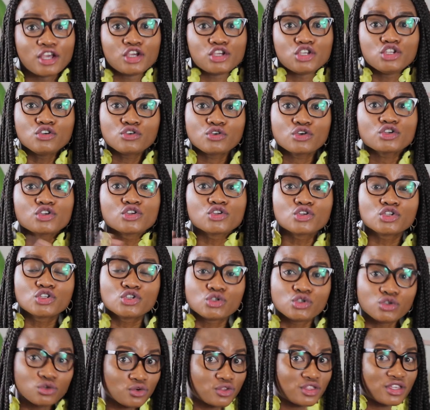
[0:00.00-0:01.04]
you could
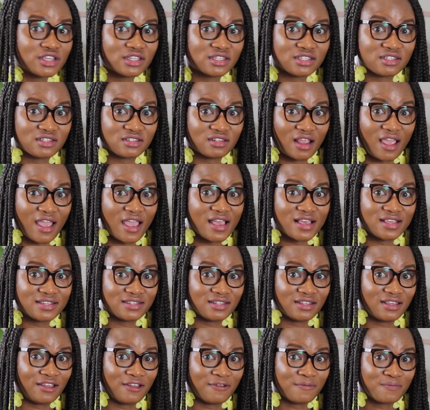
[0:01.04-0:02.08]
do this as
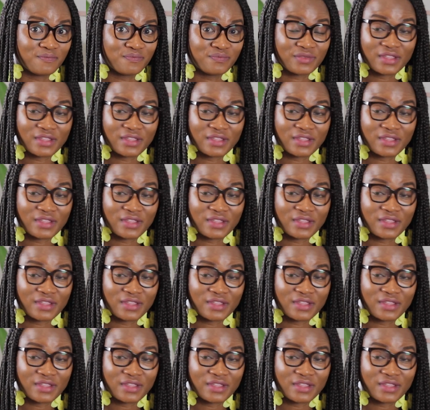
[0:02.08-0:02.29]
an